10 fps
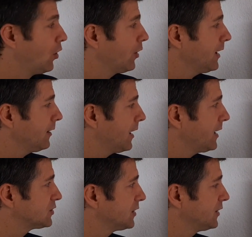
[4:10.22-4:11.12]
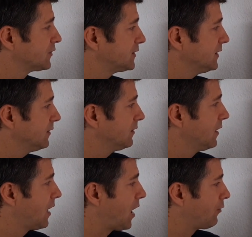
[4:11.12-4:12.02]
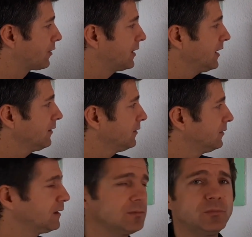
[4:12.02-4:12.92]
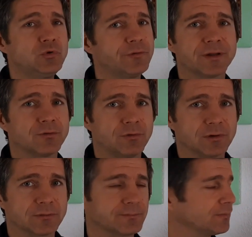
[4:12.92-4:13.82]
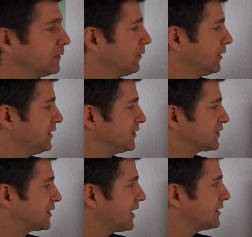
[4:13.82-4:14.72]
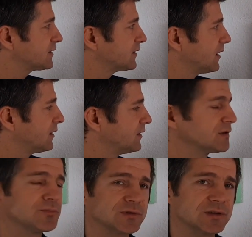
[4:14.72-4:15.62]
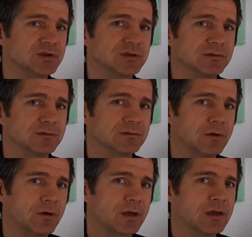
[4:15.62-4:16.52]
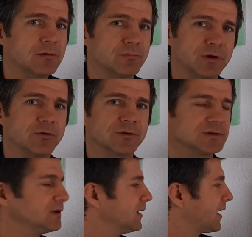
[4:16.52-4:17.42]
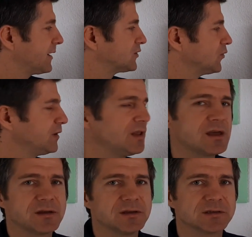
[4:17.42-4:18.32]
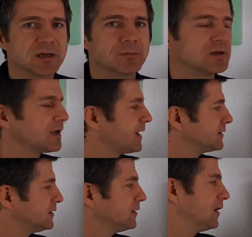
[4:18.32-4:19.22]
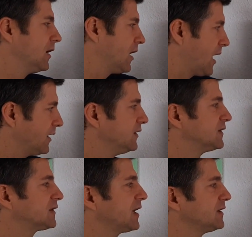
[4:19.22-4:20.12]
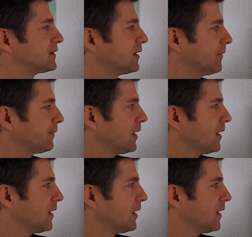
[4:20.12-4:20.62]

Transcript: Okay, actually you see, our king didn't move at all. No? He stays at his position. Okay? Because he likes to be there, he's a little bit lazy, and he stays there.